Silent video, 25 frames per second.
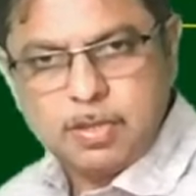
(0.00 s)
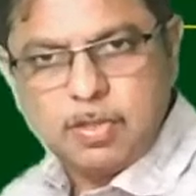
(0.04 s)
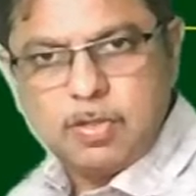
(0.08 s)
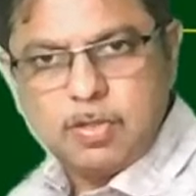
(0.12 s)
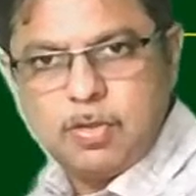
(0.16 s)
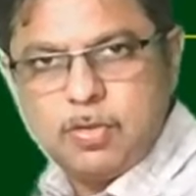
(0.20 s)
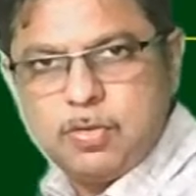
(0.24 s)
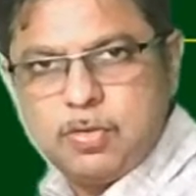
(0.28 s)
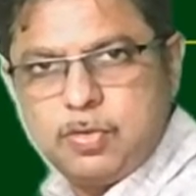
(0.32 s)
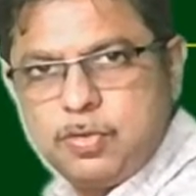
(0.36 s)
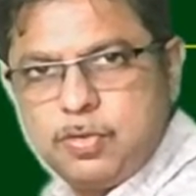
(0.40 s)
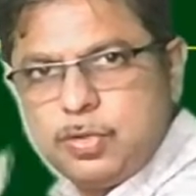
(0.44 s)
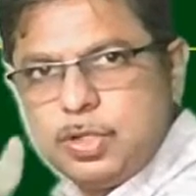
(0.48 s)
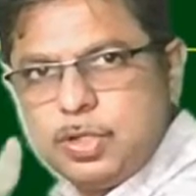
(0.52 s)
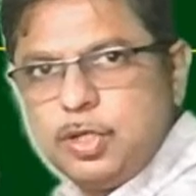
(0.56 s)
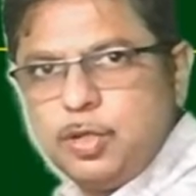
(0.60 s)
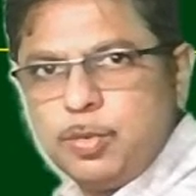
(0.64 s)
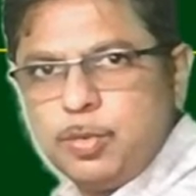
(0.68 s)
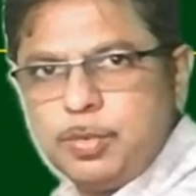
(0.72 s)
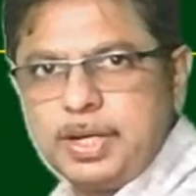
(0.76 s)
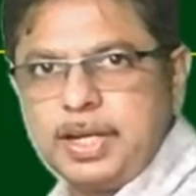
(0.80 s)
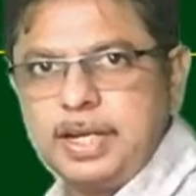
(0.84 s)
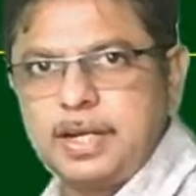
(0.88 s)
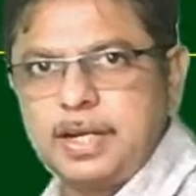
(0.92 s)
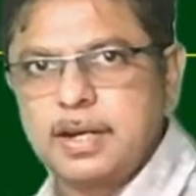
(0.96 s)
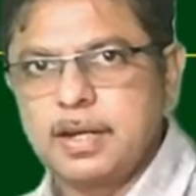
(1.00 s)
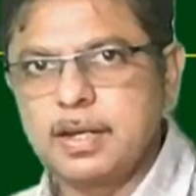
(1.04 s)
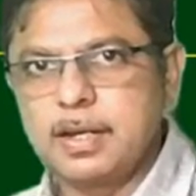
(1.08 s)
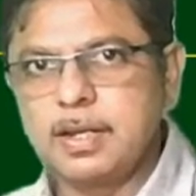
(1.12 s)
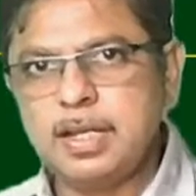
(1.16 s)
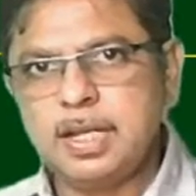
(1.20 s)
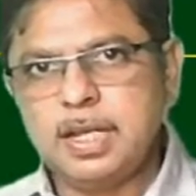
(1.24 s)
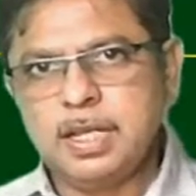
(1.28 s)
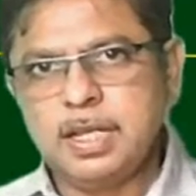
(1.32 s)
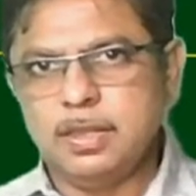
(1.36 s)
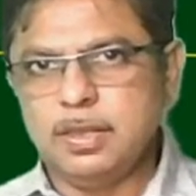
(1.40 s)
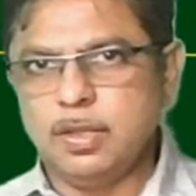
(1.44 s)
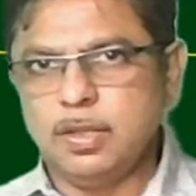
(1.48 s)
to the numerator.
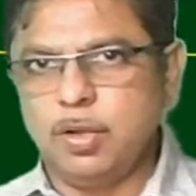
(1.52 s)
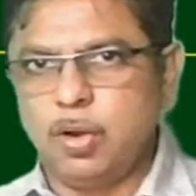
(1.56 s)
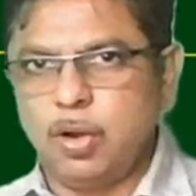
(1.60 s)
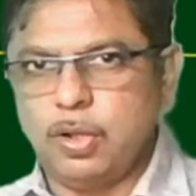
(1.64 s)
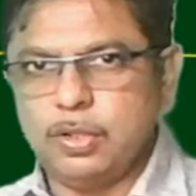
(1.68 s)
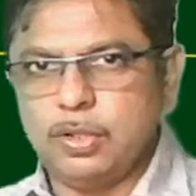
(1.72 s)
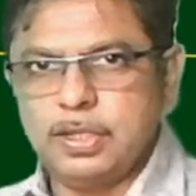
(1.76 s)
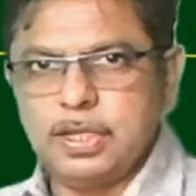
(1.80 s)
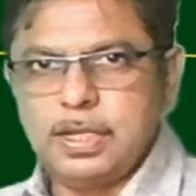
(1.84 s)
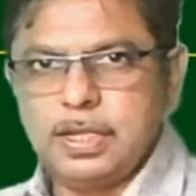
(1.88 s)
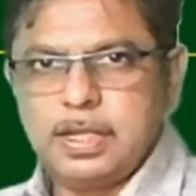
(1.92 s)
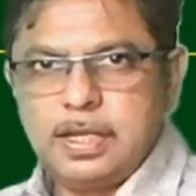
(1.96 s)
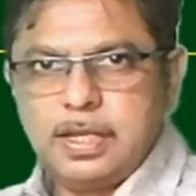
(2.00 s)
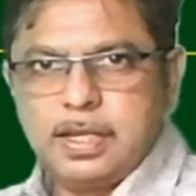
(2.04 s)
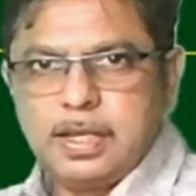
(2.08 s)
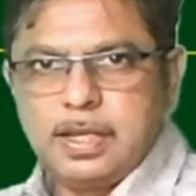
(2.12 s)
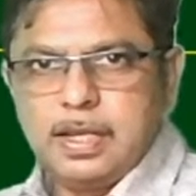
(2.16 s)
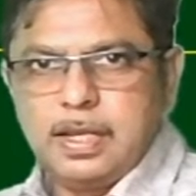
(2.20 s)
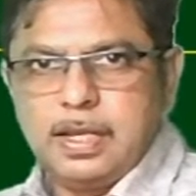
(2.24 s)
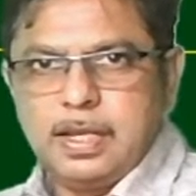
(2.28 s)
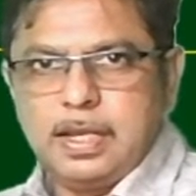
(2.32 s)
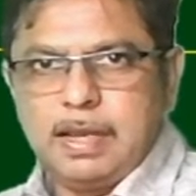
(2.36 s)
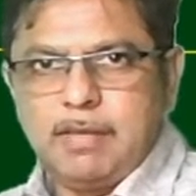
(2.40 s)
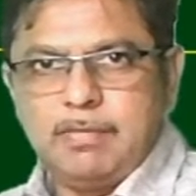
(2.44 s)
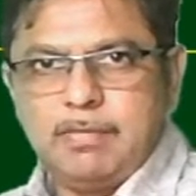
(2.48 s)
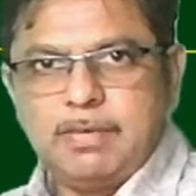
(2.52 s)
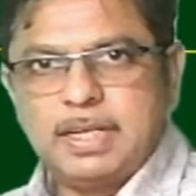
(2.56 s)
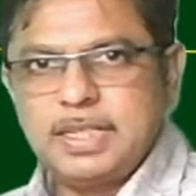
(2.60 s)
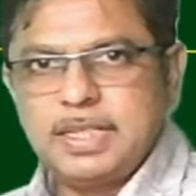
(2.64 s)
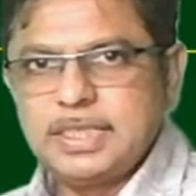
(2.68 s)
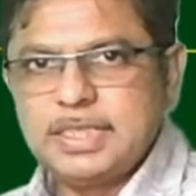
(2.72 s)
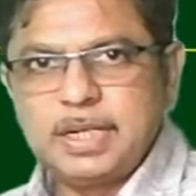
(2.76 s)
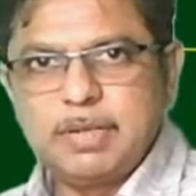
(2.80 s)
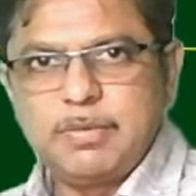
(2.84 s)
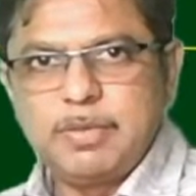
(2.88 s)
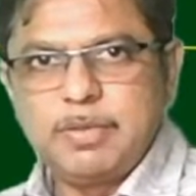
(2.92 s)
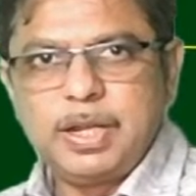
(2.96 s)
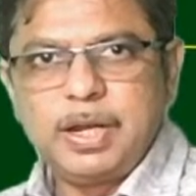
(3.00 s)
Now on the left hand side
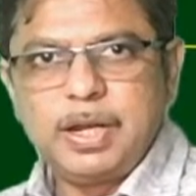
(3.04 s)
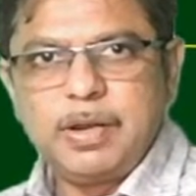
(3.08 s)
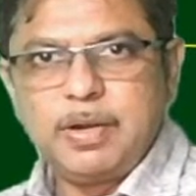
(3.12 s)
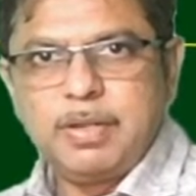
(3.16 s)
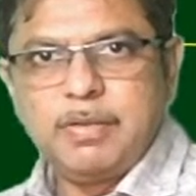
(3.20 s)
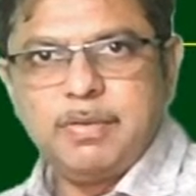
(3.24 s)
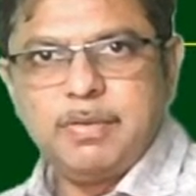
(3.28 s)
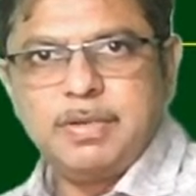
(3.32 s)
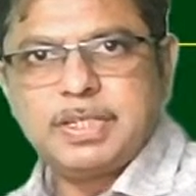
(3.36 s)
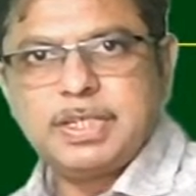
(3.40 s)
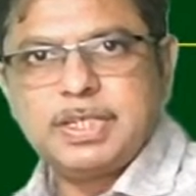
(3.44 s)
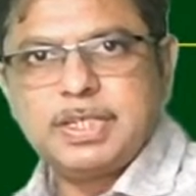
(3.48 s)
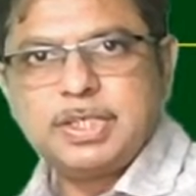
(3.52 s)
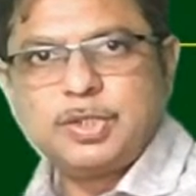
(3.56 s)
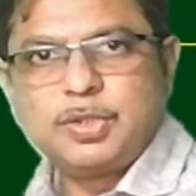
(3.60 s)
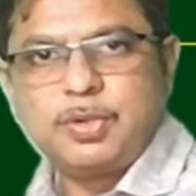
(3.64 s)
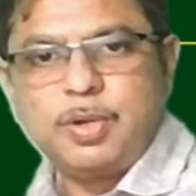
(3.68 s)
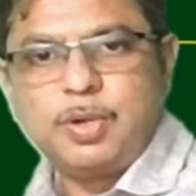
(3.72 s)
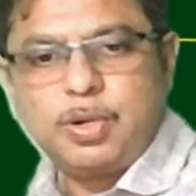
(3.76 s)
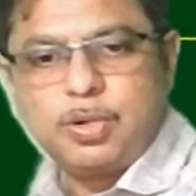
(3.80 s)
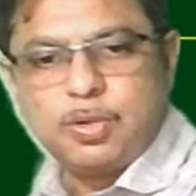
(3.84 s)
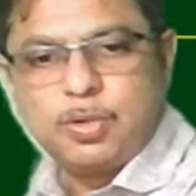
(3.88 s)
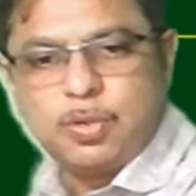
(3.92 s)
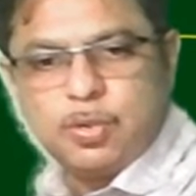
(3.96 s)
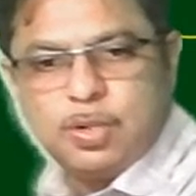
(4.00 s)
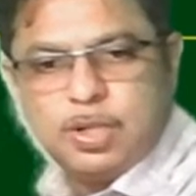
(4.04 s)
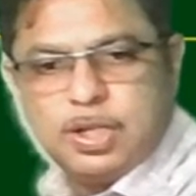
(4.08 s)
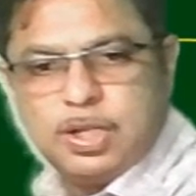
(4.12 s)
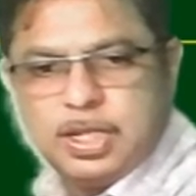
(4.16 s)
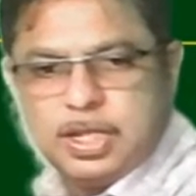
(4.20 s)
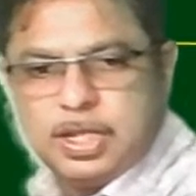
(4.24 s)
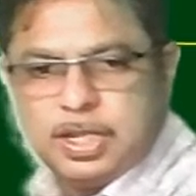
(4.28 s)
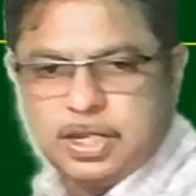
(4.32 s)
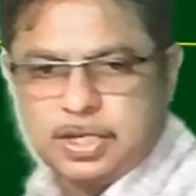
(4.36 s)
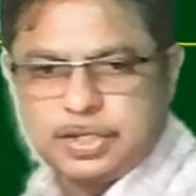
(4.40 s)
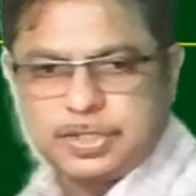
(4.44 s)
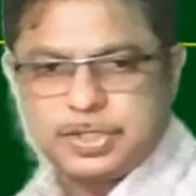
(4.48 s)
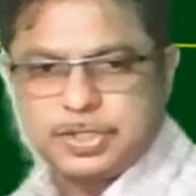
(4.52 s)
we have division, so you have to
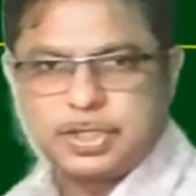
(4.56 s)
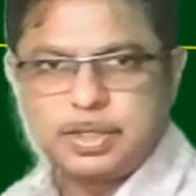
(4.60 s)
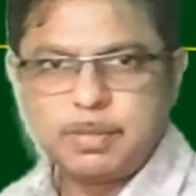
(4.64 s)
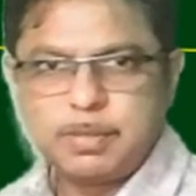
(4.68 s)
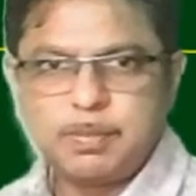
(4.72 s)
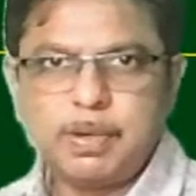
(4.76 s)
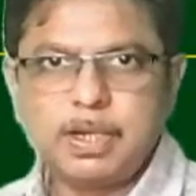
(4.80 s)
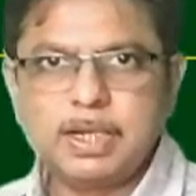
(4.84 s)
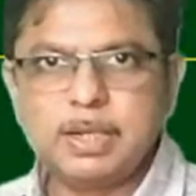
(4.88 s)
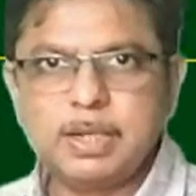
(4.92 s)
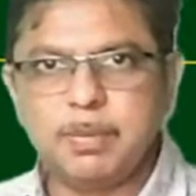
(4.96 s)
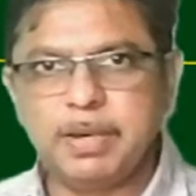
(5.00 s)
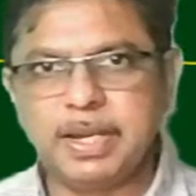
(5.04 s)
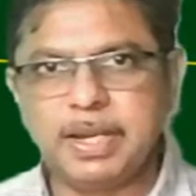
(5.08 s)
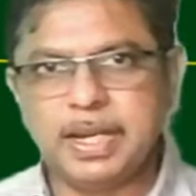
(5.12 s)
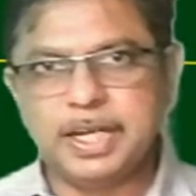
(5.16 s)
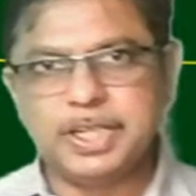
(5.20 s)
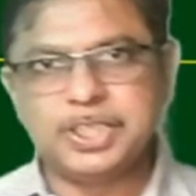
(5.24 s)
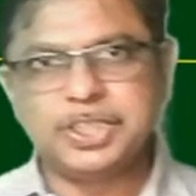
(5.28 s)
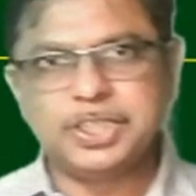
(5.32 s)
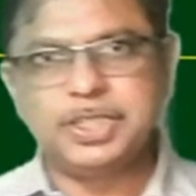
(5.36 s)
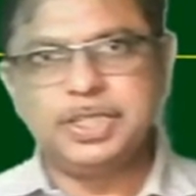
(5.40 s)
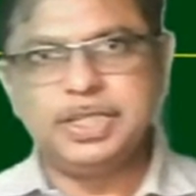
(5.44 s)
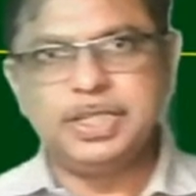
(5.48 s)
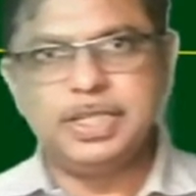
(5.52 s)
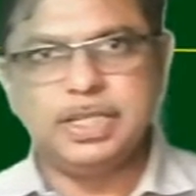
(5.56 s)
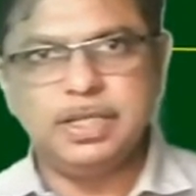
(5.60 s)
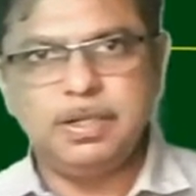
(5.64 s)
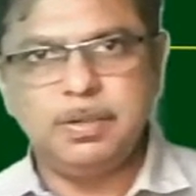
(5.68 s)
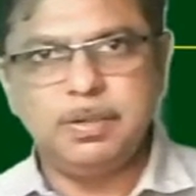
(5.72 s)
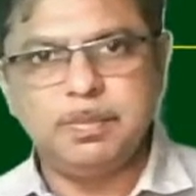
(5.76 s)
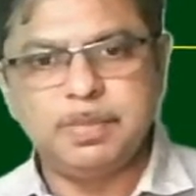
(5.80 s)
consider multiplication here.